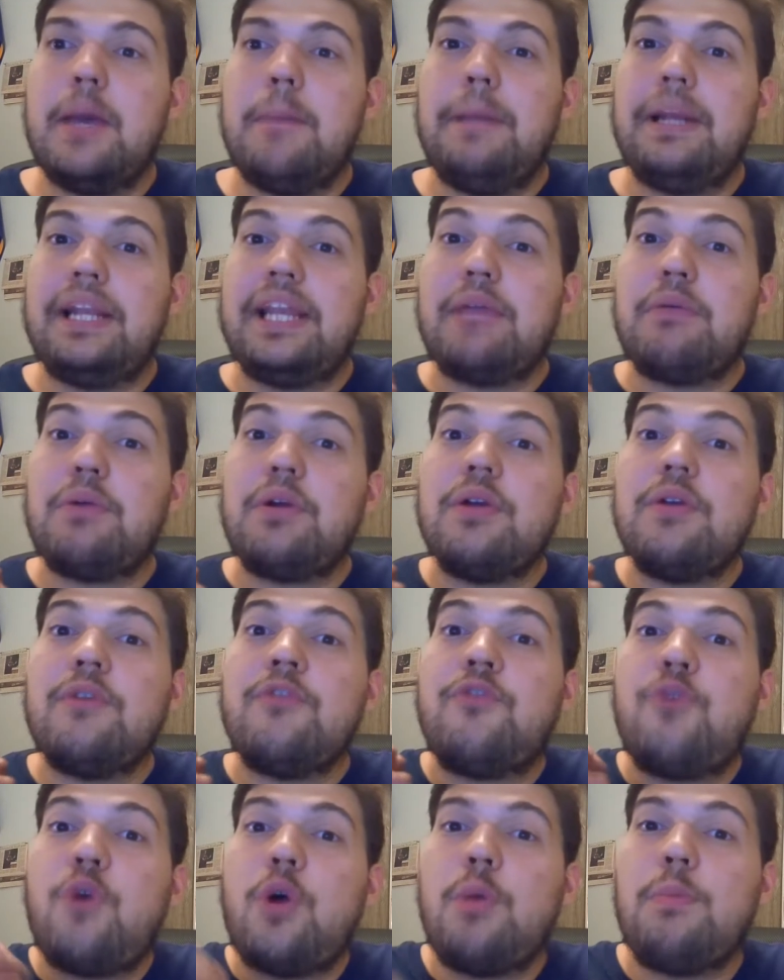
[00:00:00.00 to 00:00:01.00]
but they were
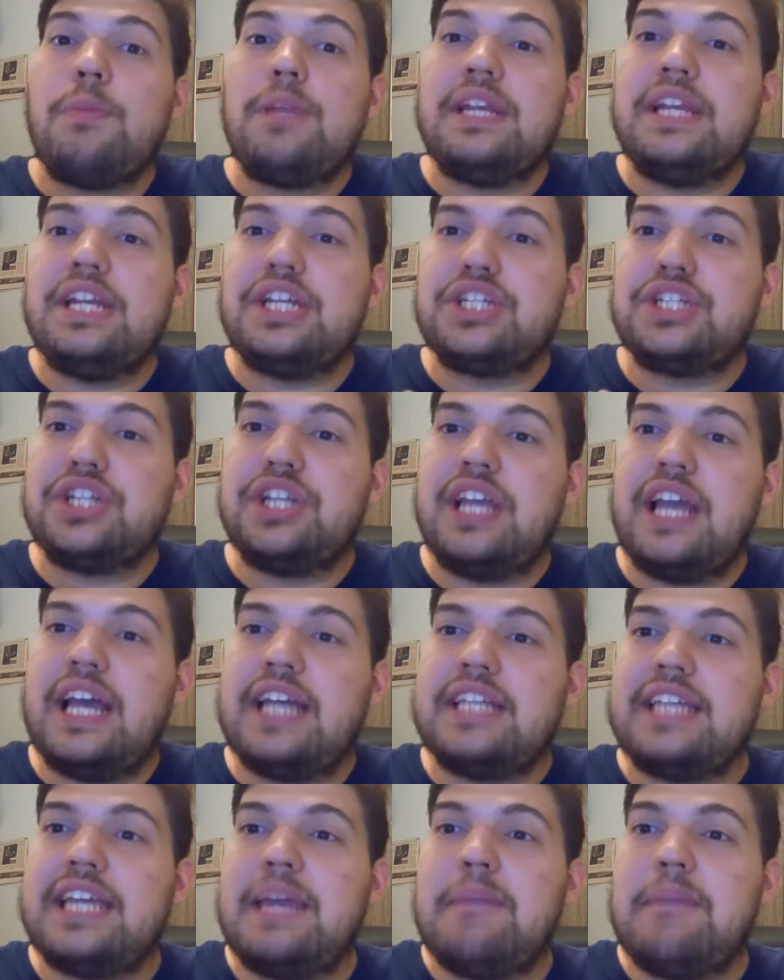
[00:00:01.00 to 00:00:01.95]
formed initially as